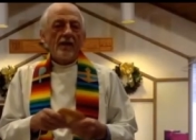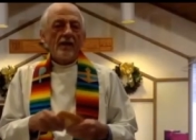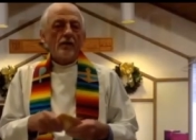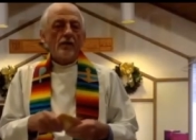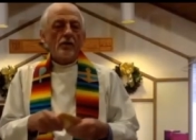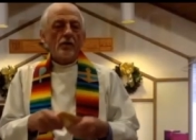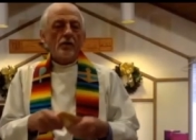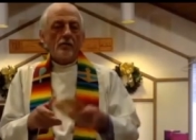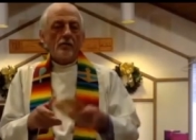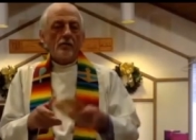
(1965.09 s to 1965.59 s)
he
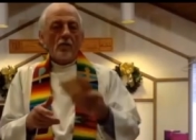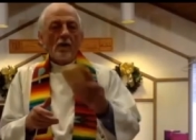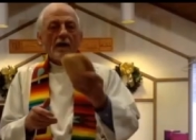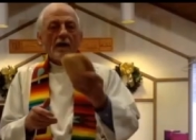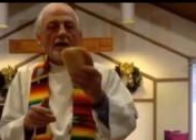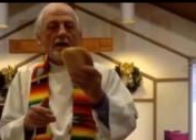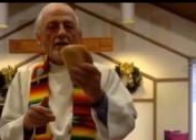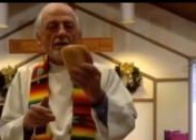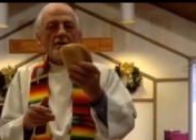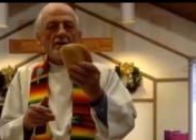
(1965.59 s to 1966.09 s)
took
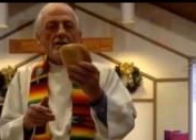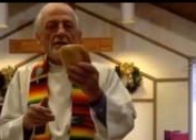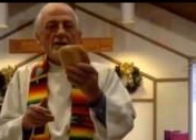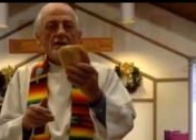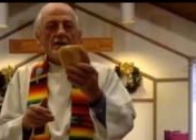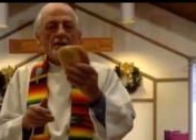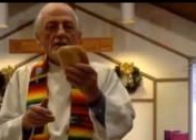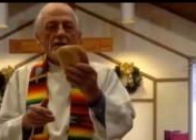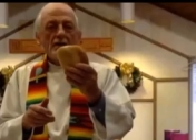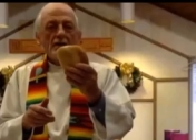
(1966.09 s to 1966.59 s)
bread.
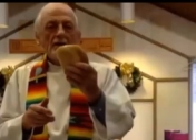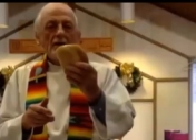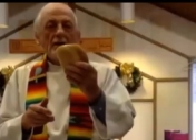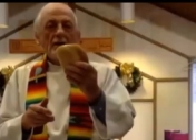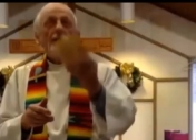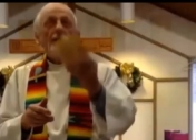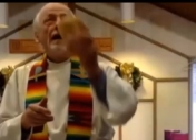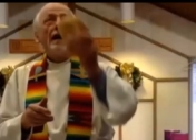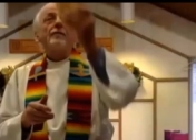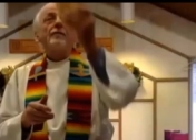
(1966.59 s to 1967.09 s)

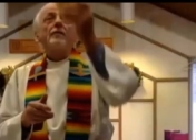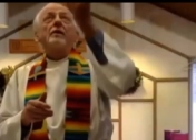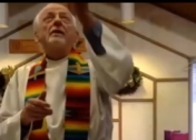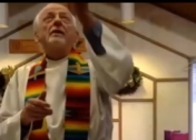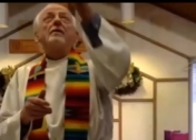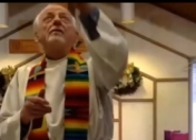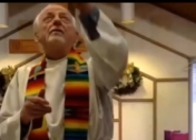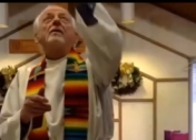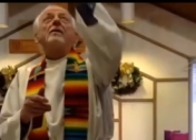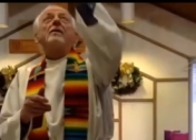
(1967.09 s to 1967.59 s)
And after
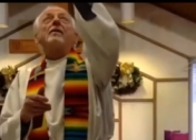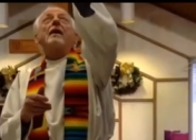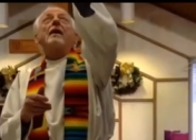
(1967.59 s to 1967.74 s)
giving